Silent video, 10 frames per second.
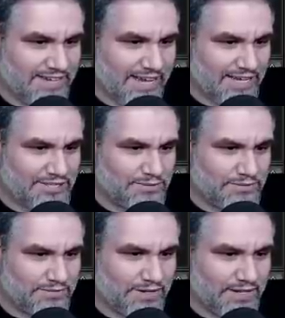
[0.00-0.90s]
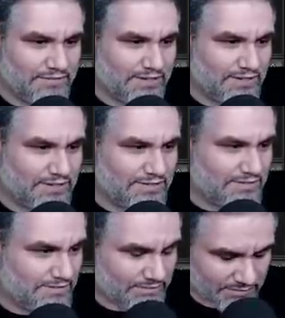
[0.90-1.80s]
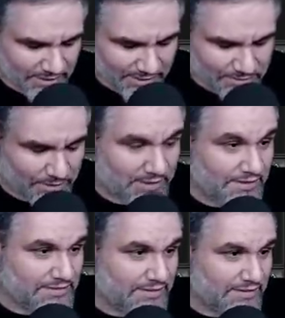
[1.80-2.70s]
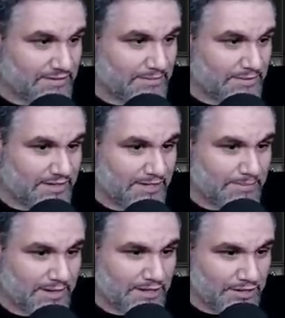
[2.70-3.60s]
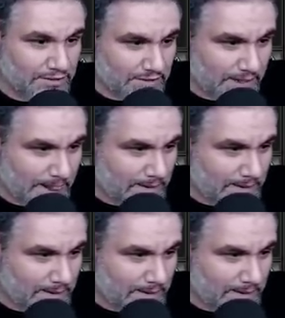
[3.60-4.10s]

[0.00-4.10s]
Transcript: Casual 5 cards. I guess we got to discard something here, my dude.